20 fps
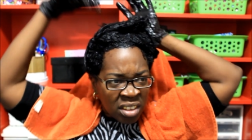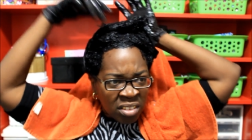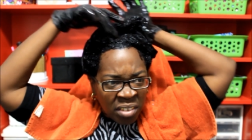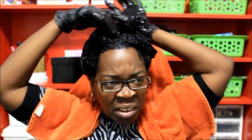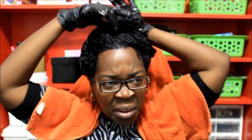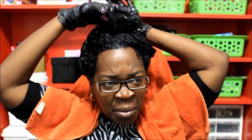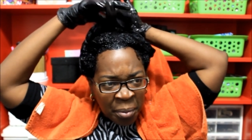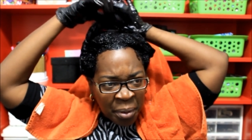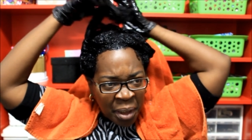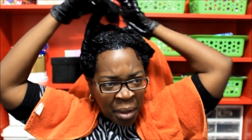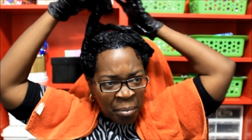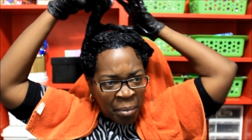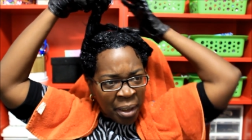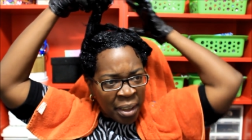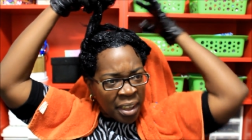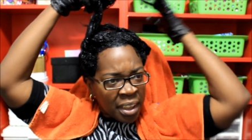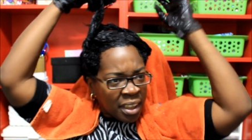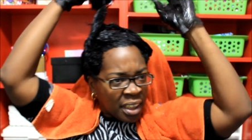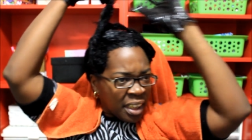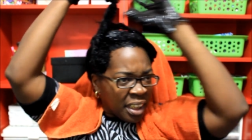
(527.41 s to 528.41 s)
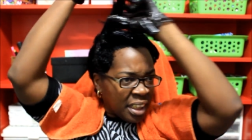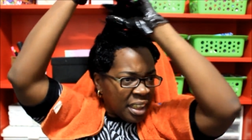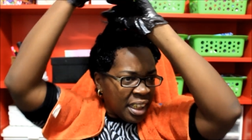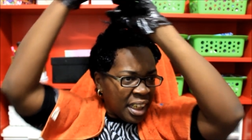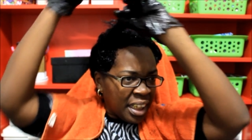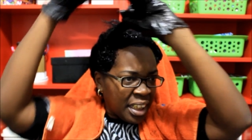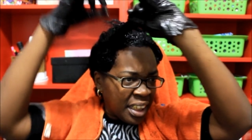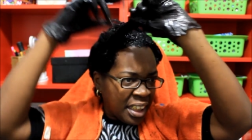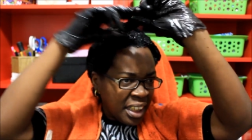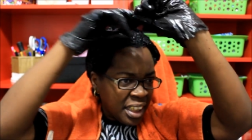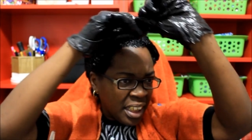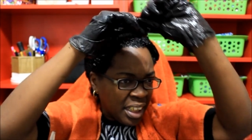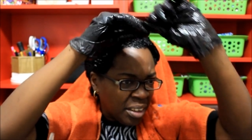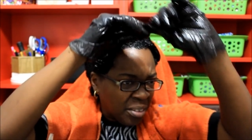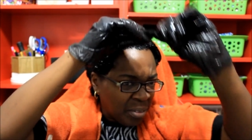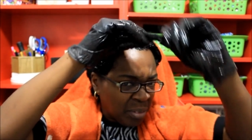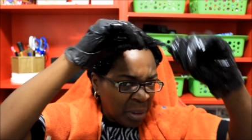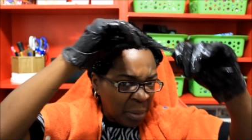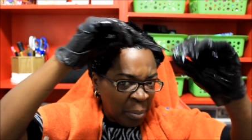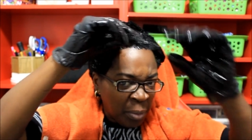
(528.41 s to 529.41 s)
wait a minute. I might need to hit that
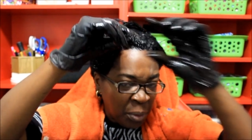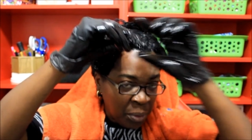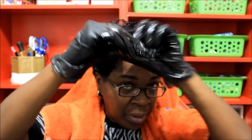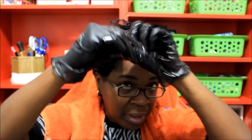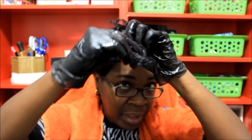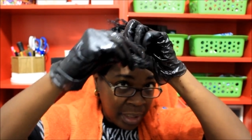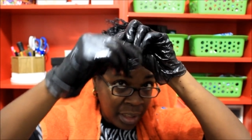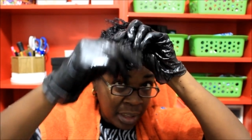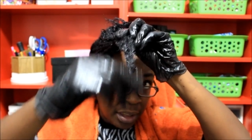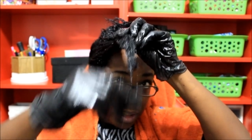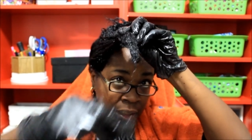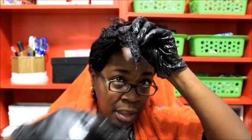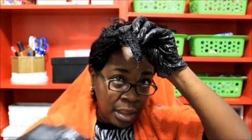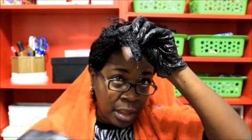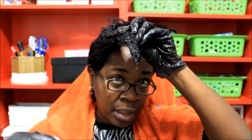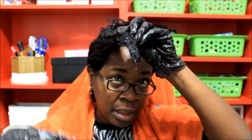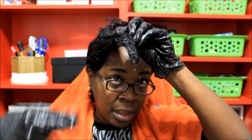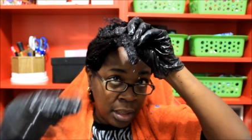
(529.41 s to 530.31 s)
end one more time.